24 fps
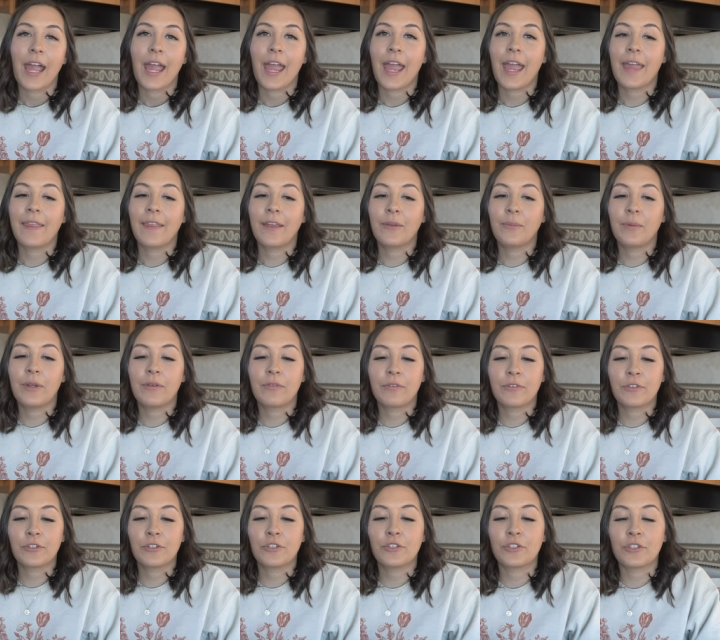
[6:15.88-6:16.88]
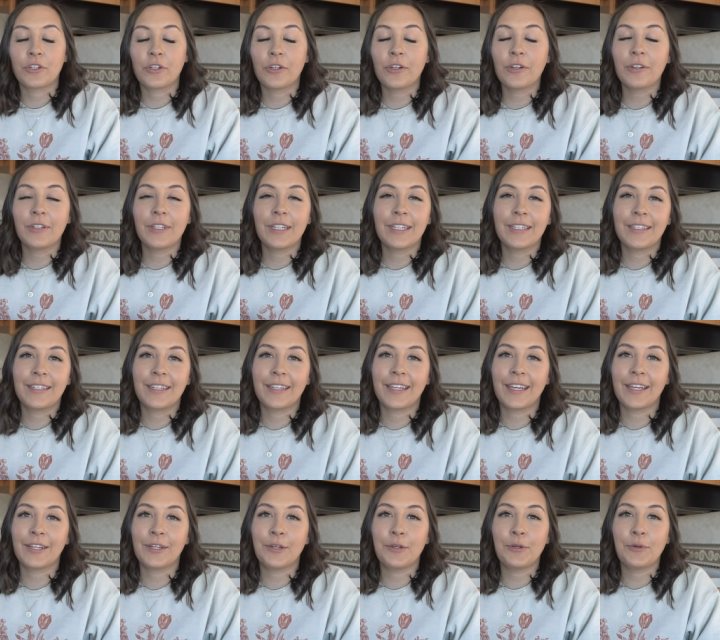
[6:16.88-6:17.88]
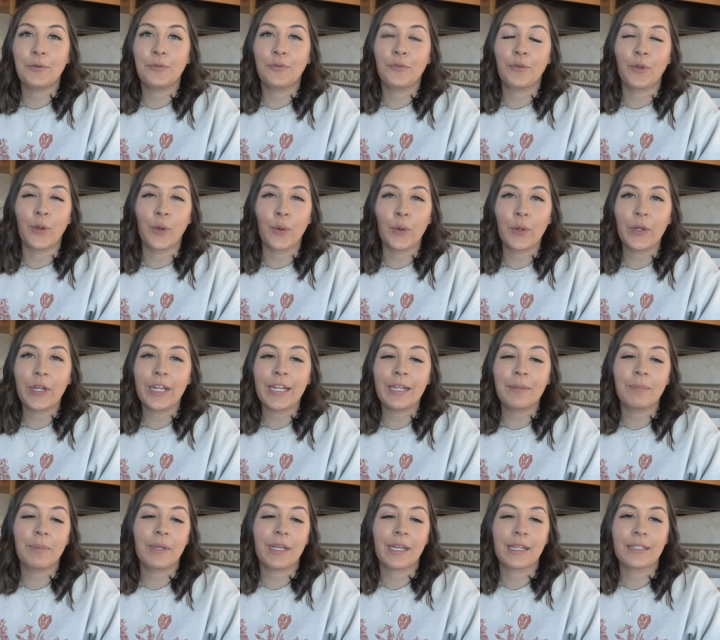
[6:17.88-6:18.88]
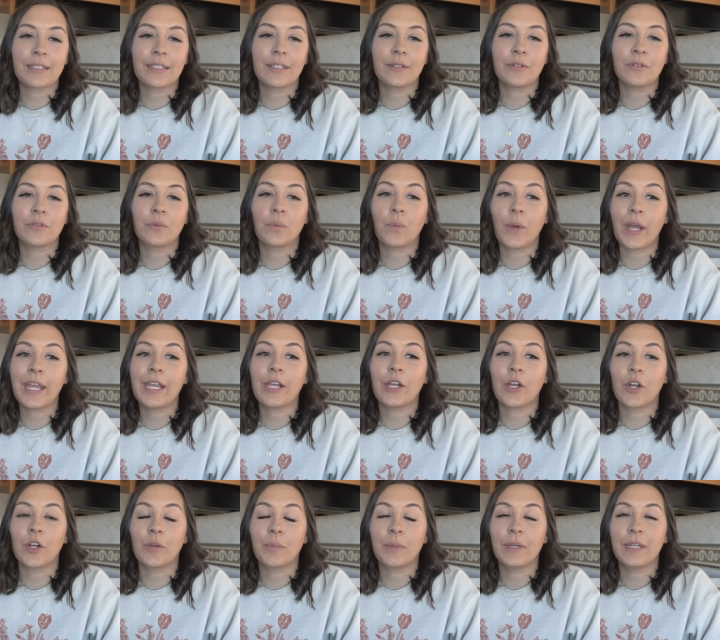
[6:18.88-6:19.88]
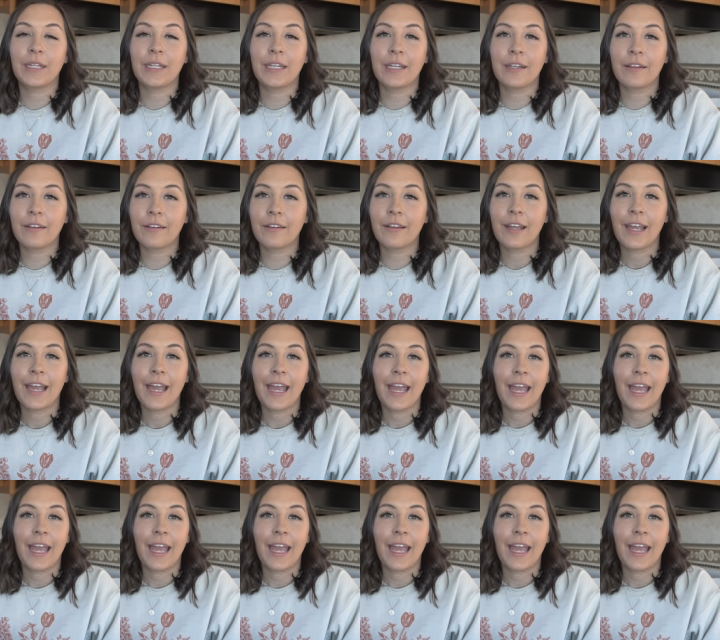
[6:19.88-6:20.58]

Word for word: And then we for sure need to get new flooring because there's white carpet in here.